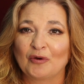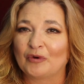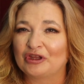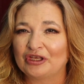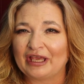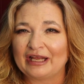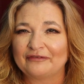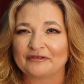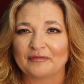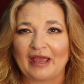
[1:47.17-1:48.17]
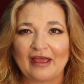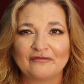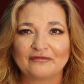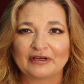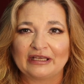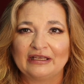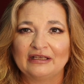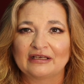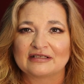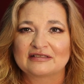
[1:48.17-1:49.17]
We look at it from every
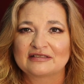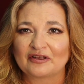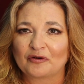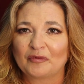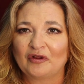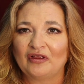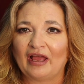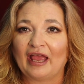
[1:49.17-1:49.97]
considerable